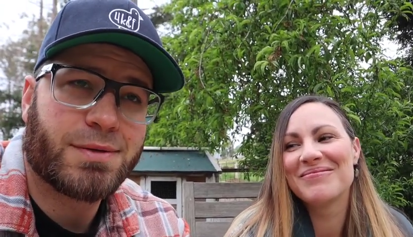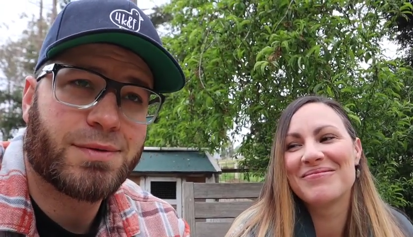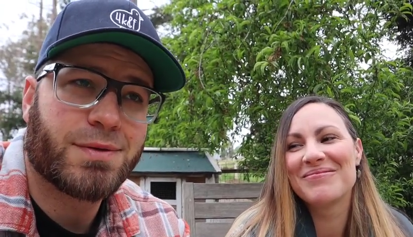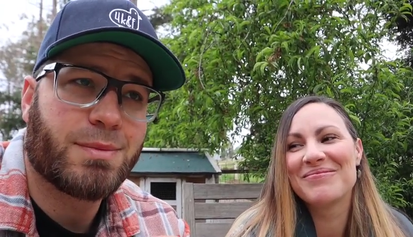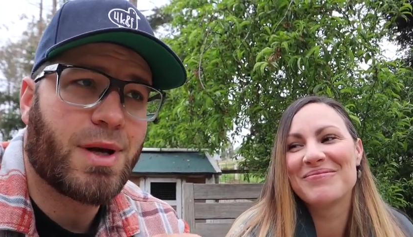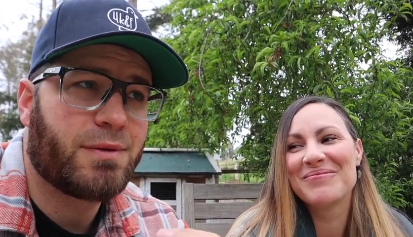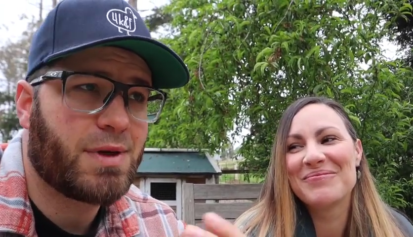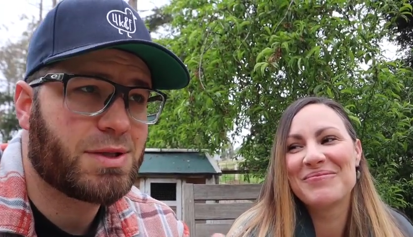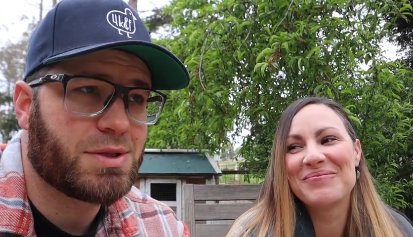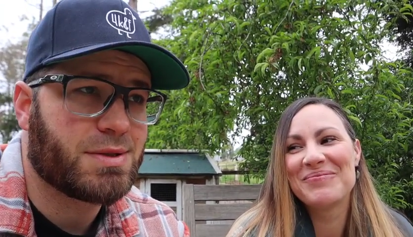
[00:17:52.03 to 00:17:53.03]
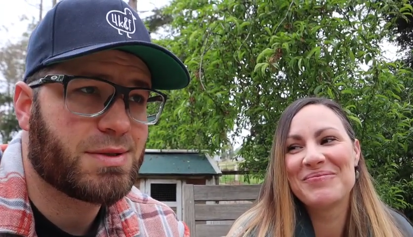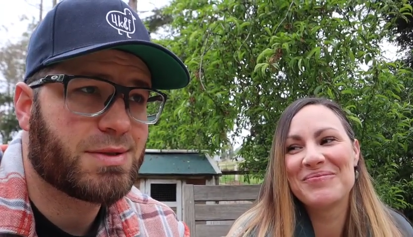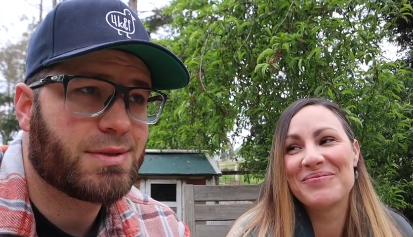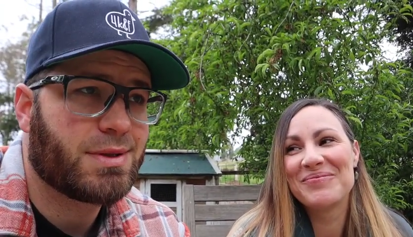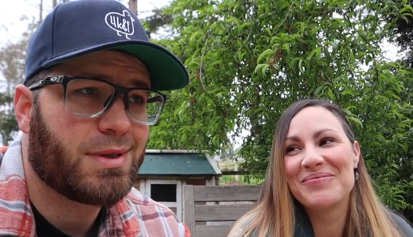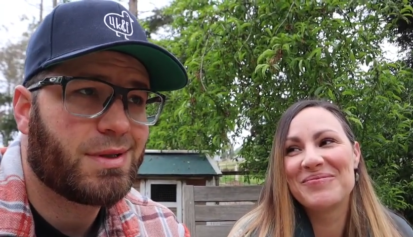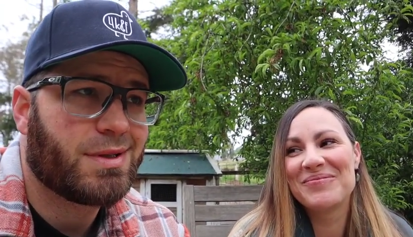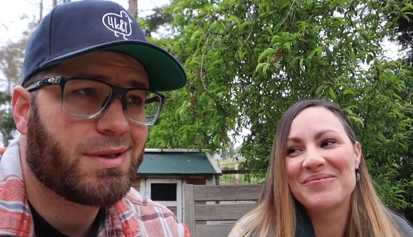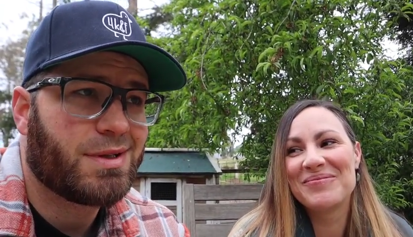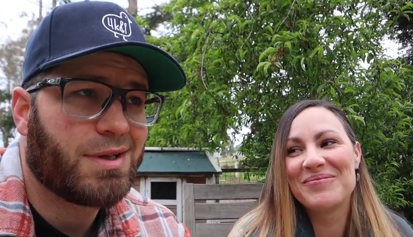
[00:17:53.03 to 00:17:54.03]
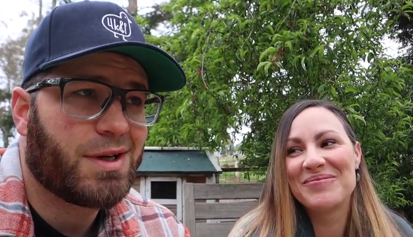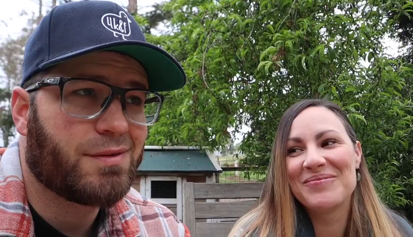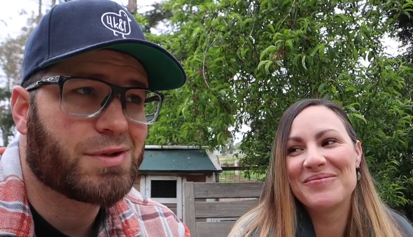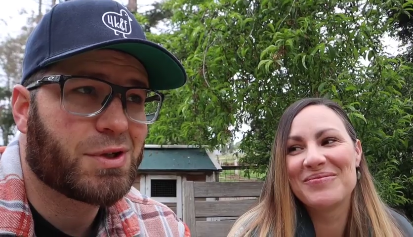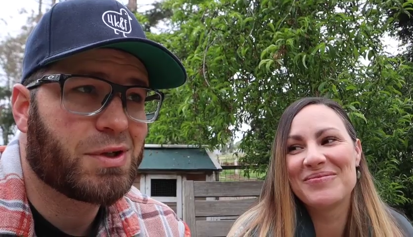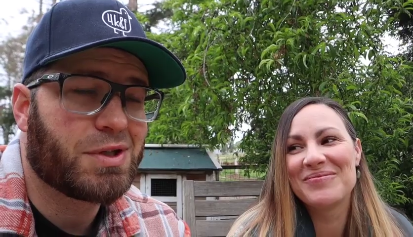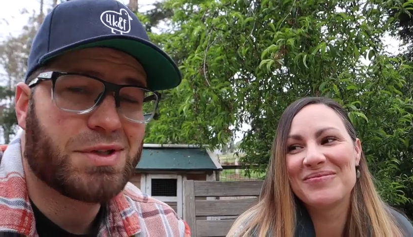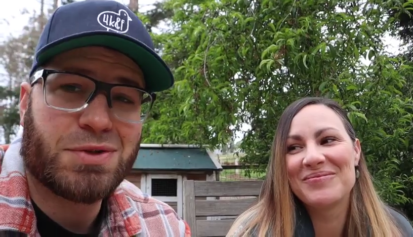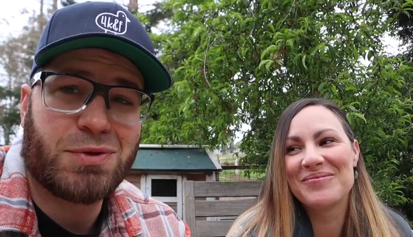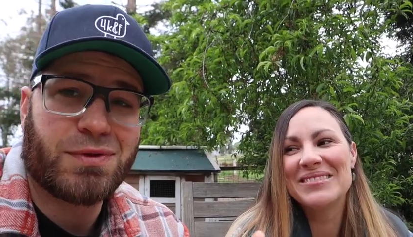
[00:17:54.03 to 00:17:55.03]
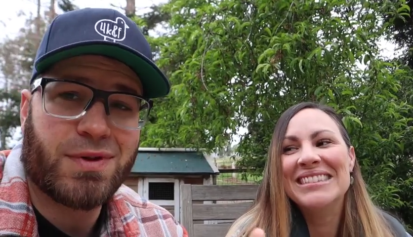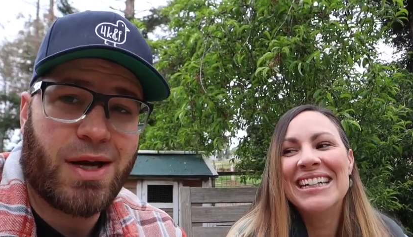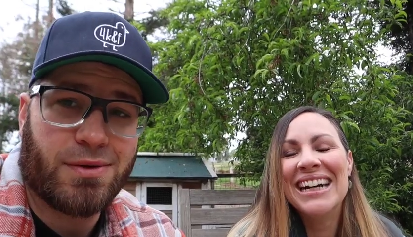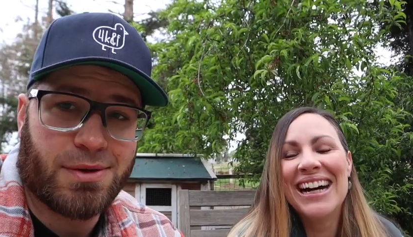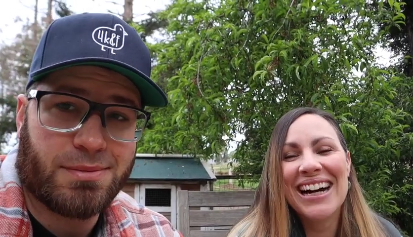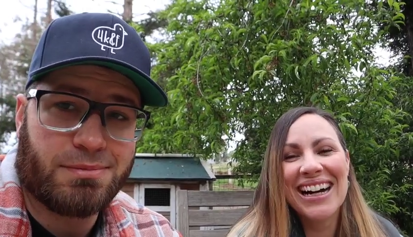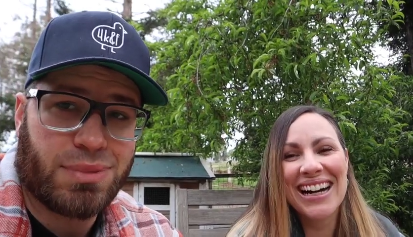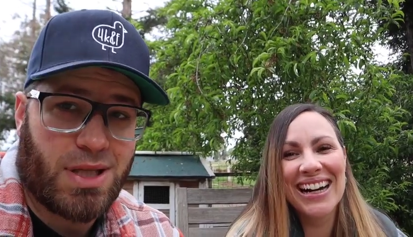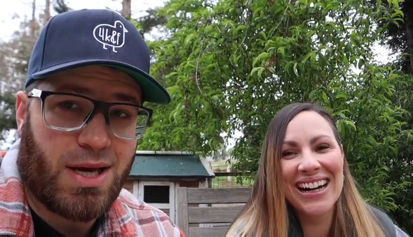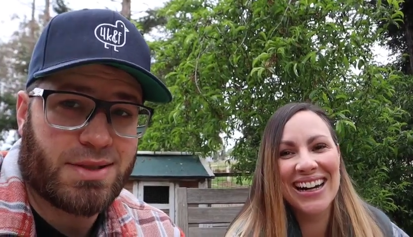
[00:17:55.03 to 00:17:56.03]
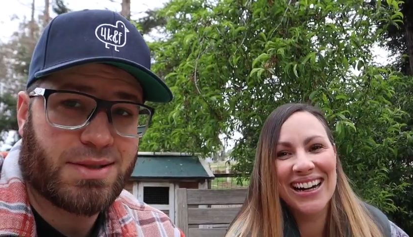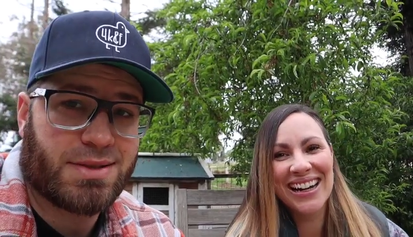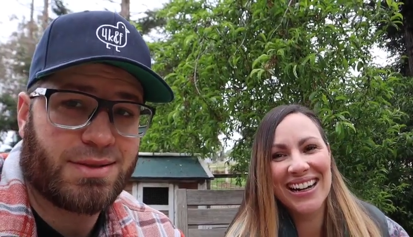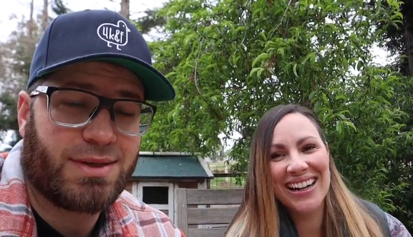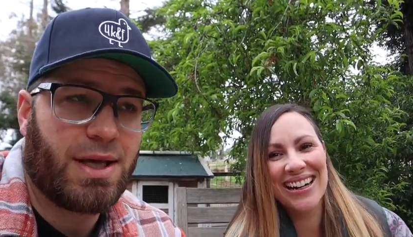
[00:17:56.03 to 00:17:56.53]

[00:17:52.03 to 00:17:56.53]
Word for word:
Speaker 1: for my veggies have turned into flower plots.